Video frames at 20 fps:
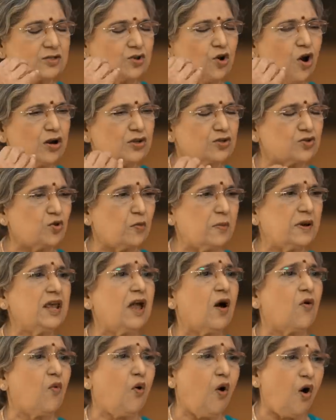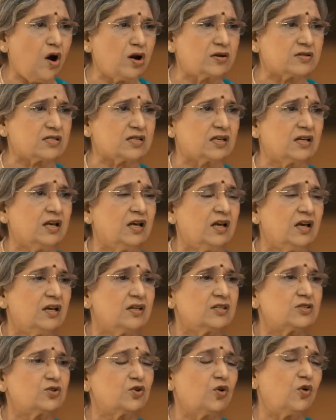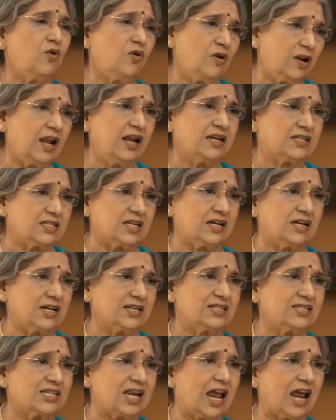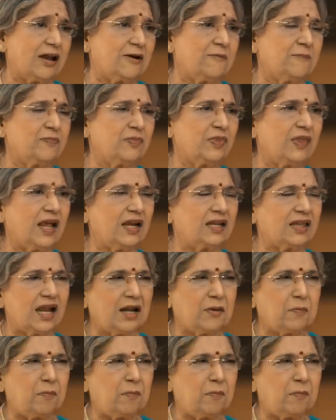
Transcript: got so many awards. So let's understand that that